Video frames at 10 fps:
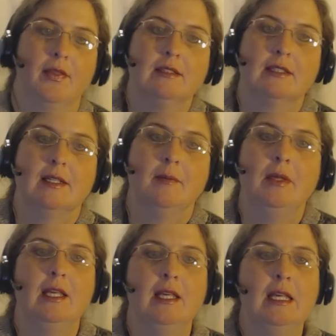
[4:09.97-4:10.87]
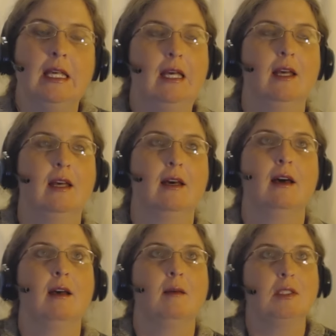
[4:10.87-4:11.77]
This can be
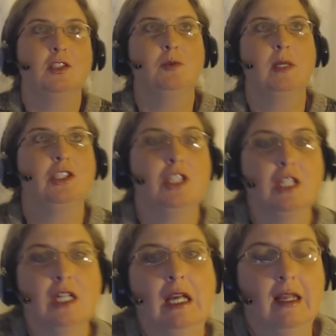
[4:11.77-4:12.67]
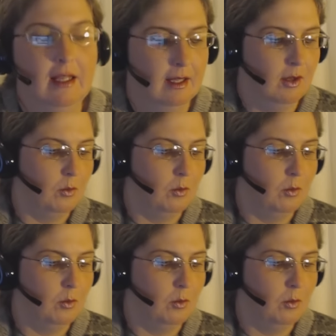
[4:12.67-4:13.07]
a situation